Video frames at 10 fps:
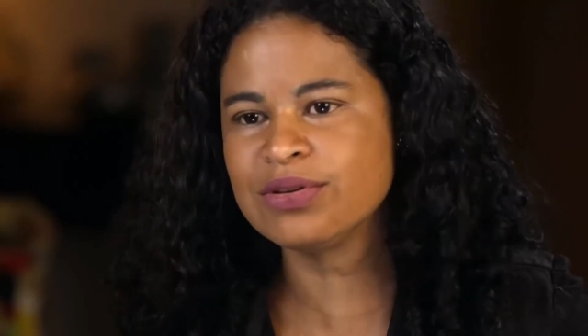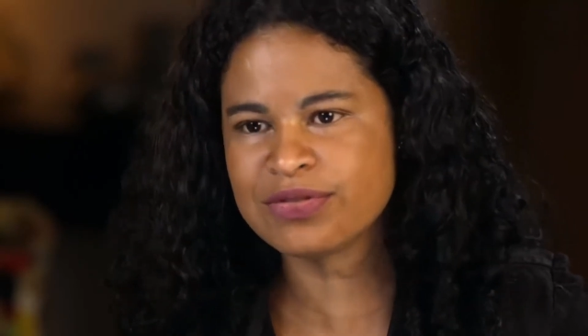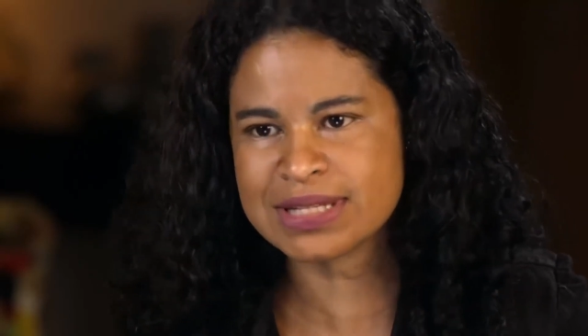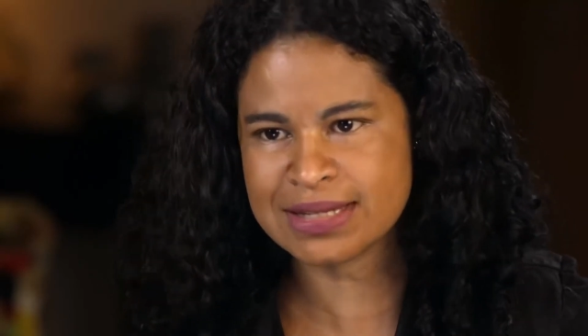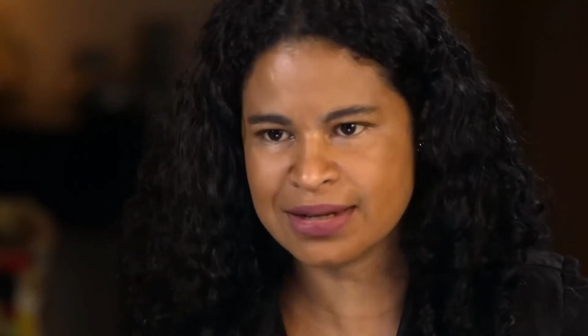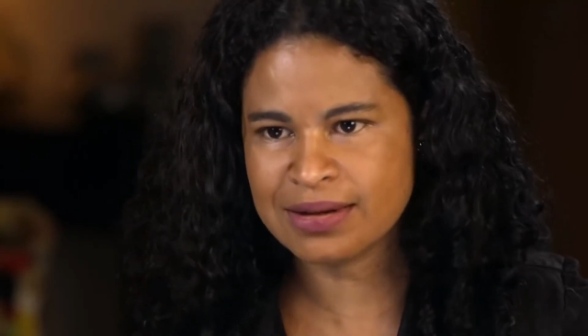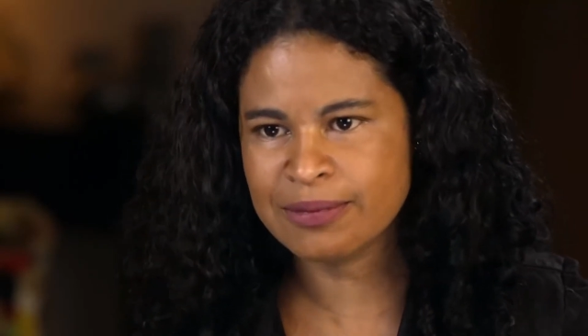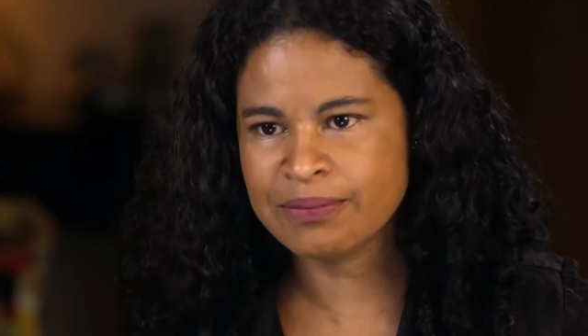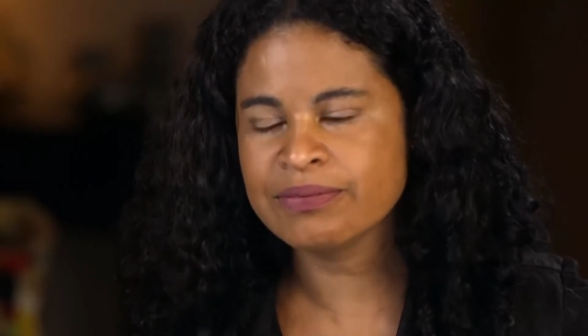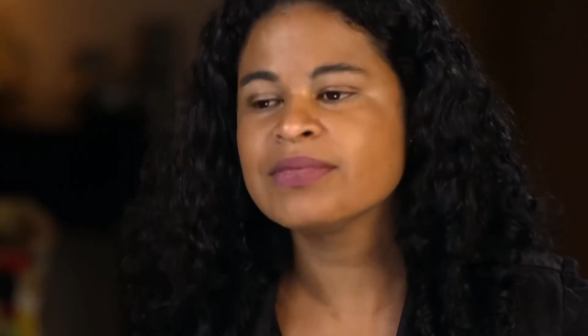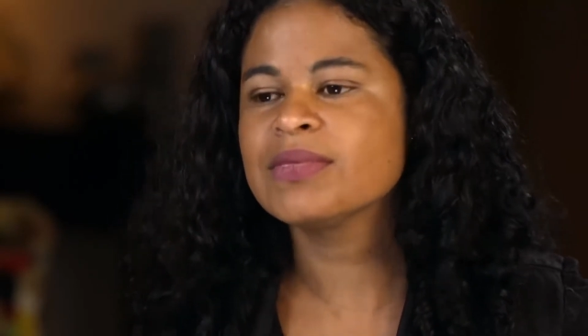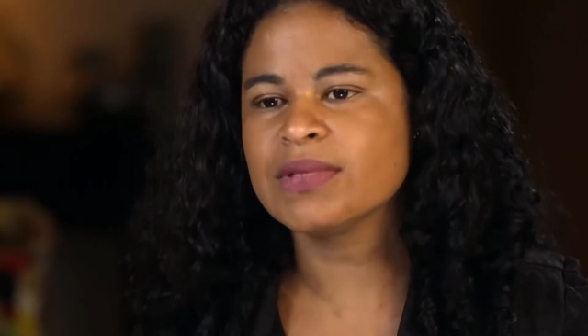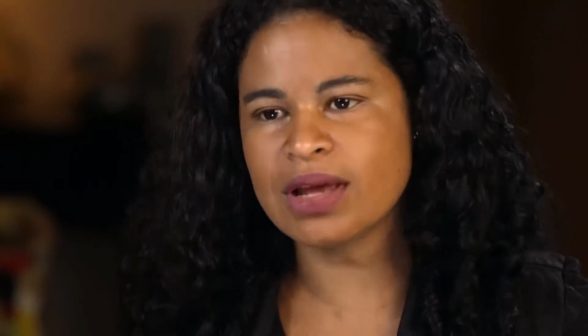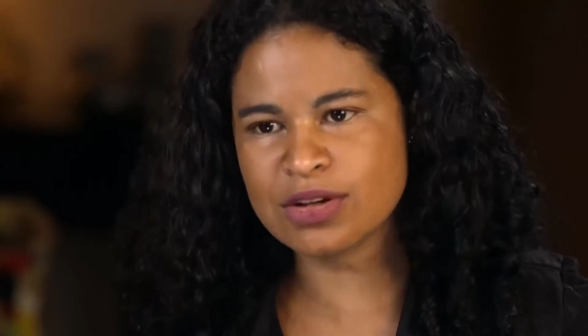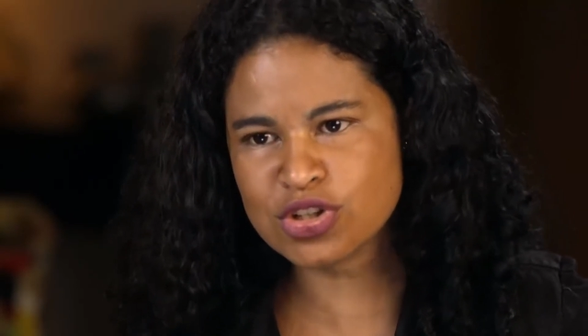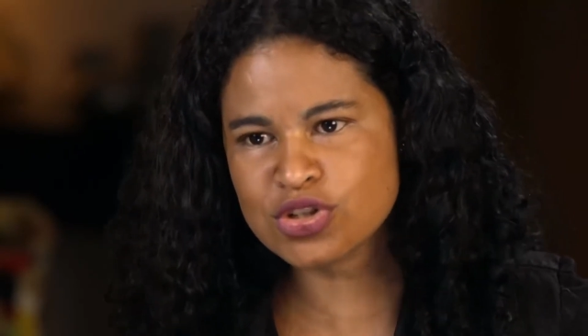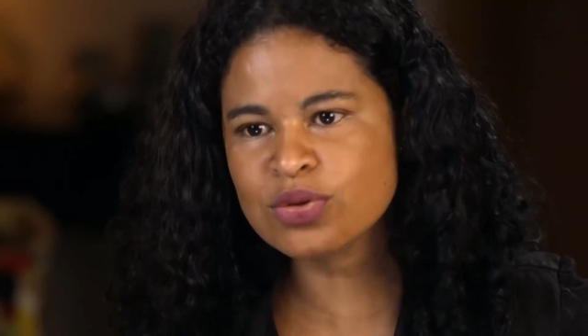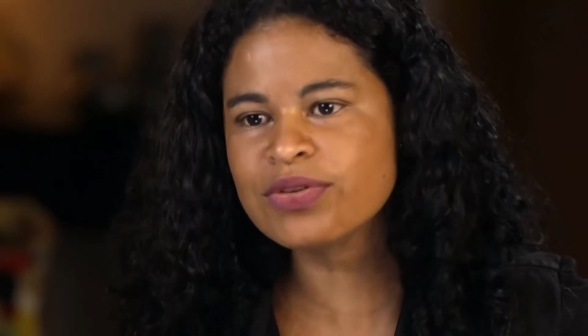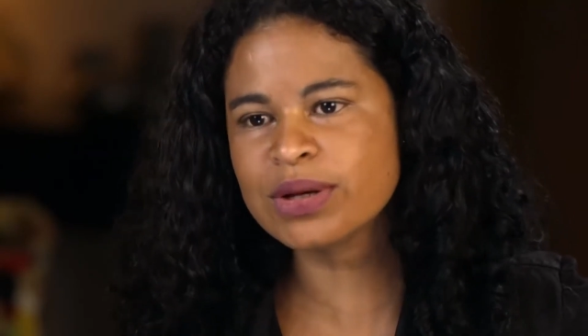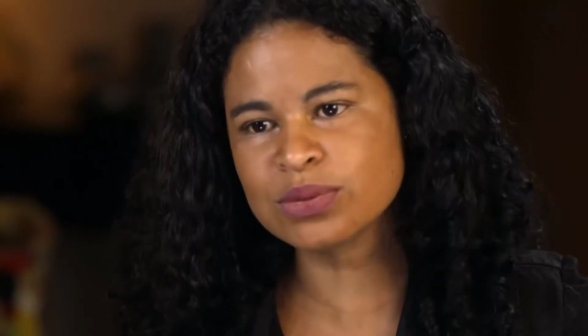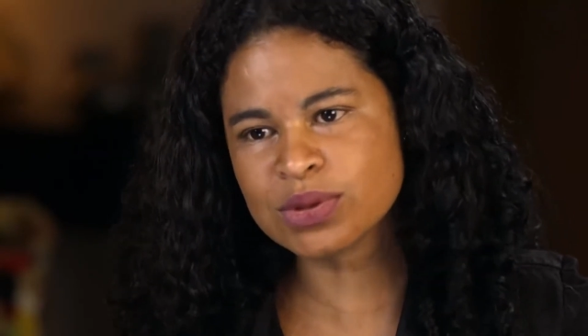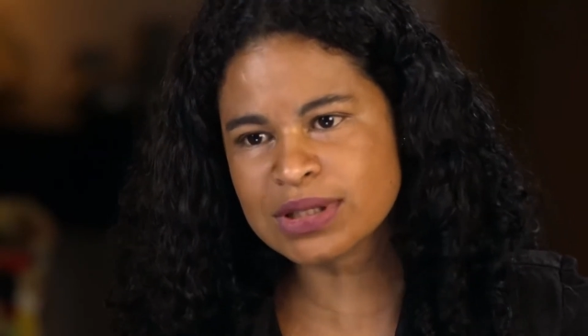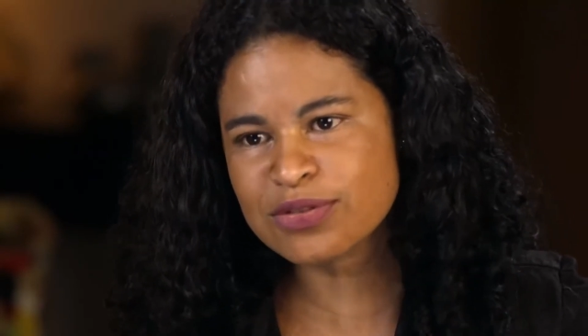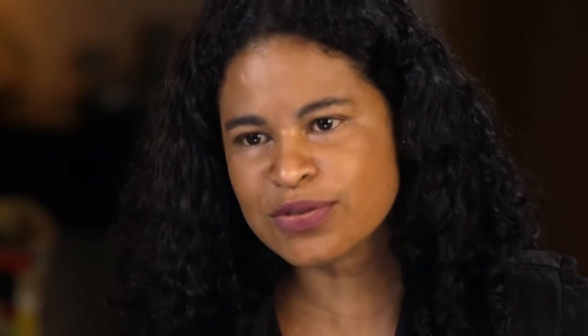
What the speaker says: how much I had to pay, what I had to do.